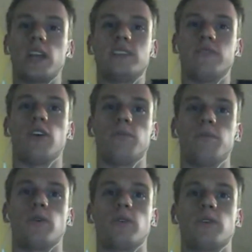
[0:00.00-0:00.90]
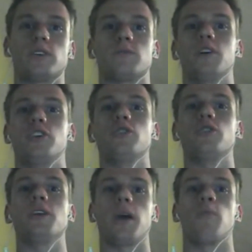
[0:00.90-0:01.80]
a default bonus, but you
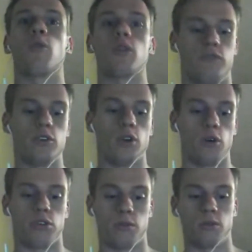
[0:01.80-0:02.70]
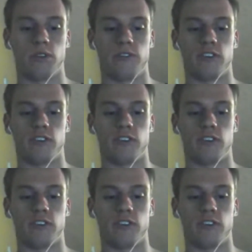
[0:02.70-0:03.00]
can get more if you go through the